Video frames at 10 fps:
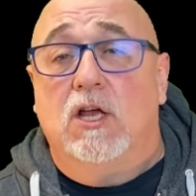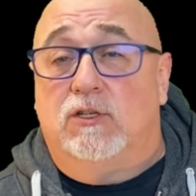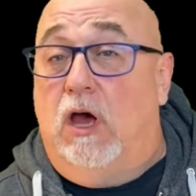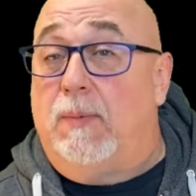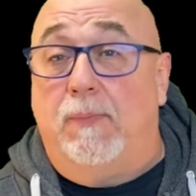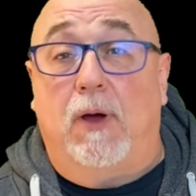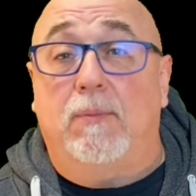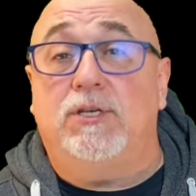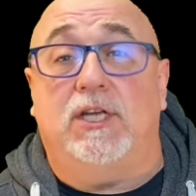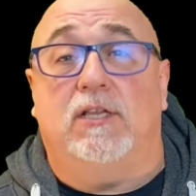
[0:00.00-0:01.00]
So I'll be
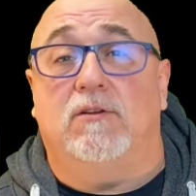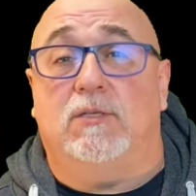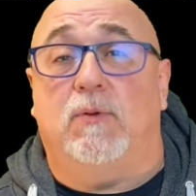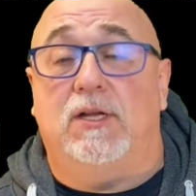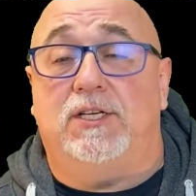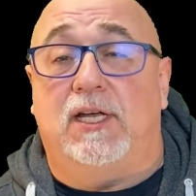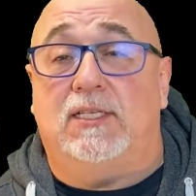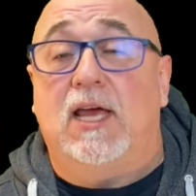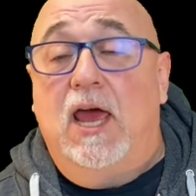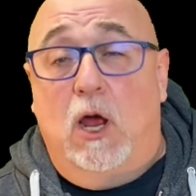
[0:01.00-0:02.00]
publishing those
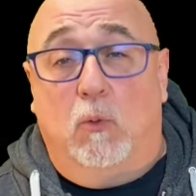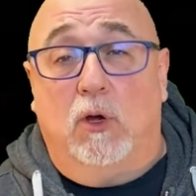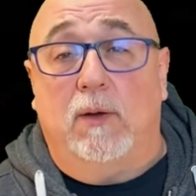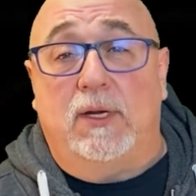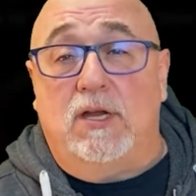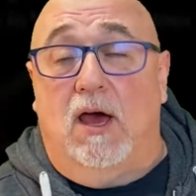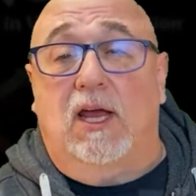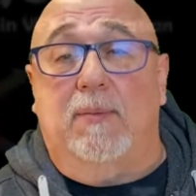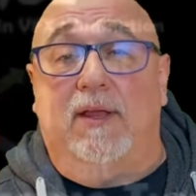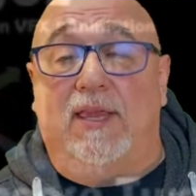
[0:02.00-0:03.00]
spreadsheets, and we're going to be
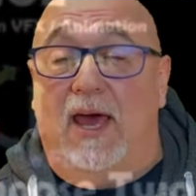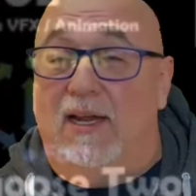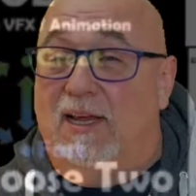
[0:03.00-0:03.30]
talking about that